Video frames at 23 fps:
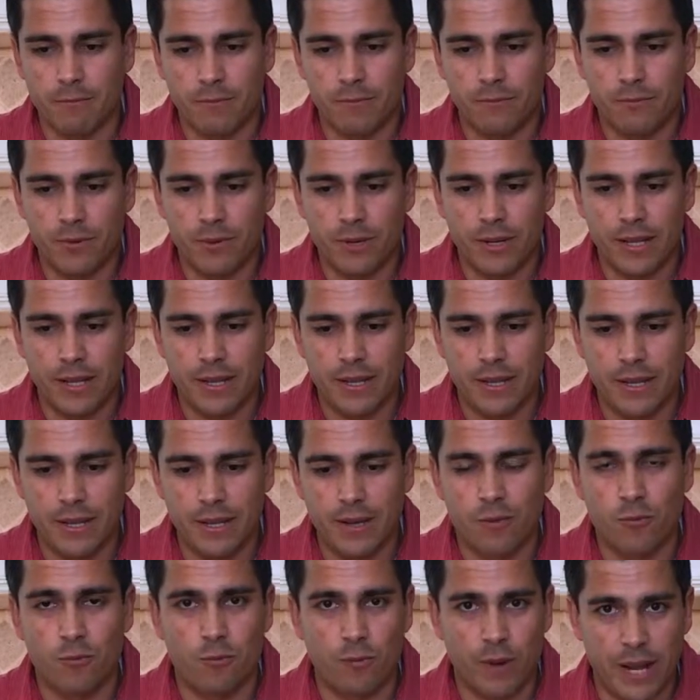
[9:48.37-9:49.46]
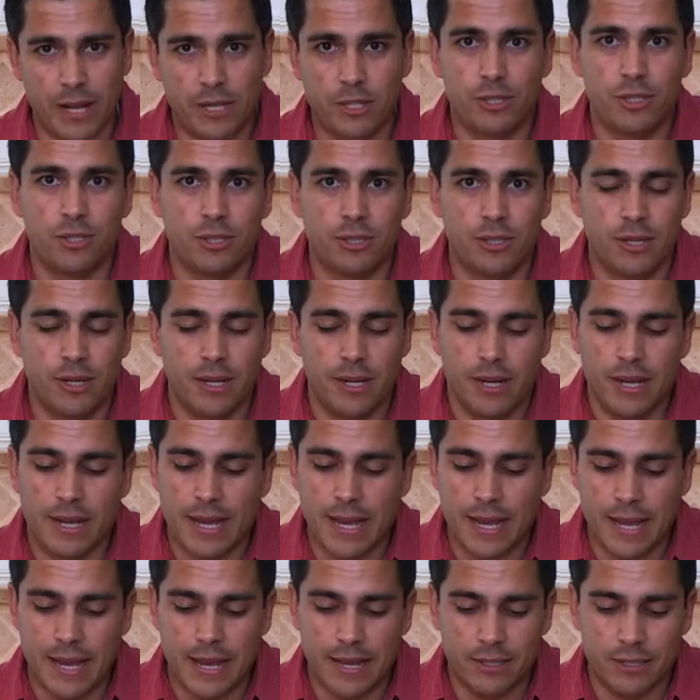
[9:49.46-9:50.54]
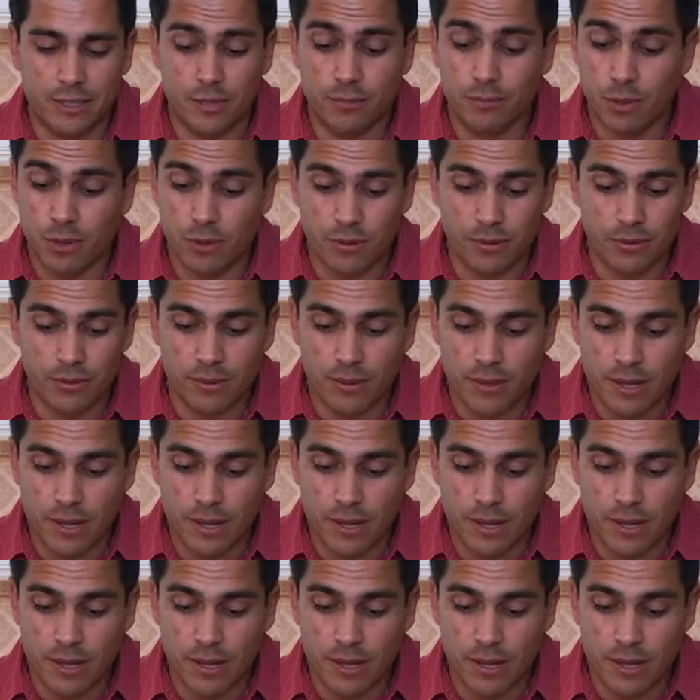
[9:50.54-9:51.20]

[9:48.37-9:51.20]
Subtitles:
fruity, rich, and smooth.